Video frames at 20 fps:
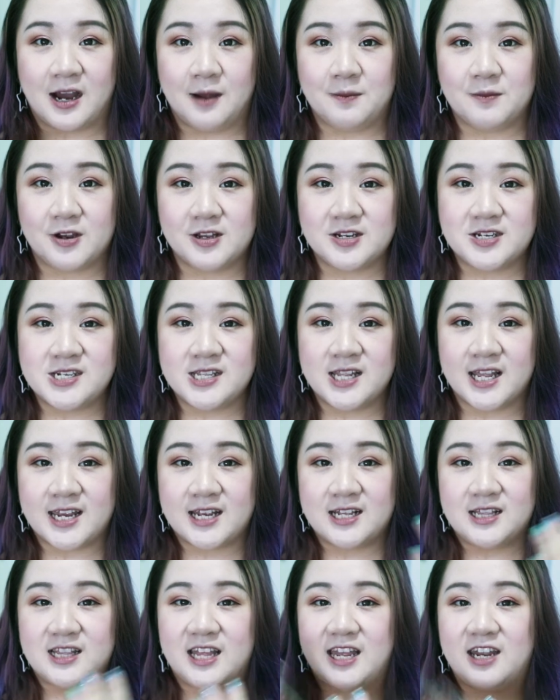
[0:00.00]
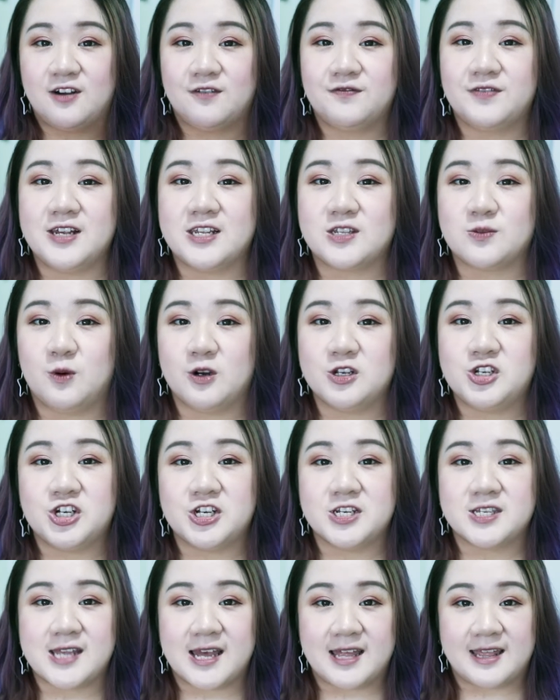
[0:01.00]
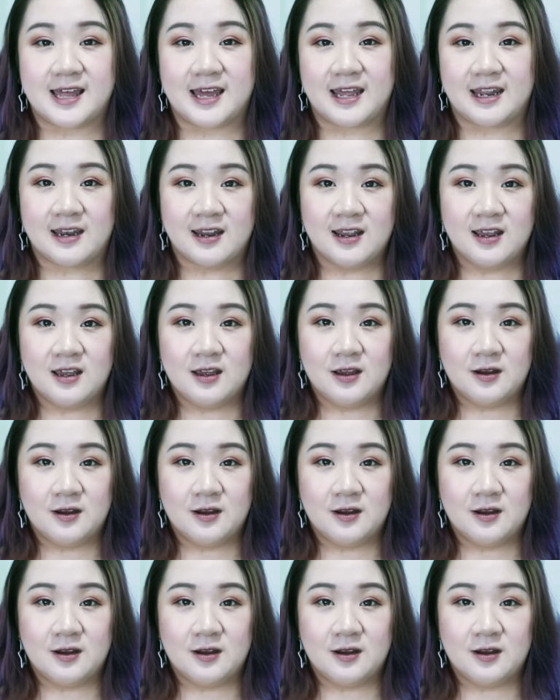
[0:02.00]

I'm going to like clean off these swatches, and then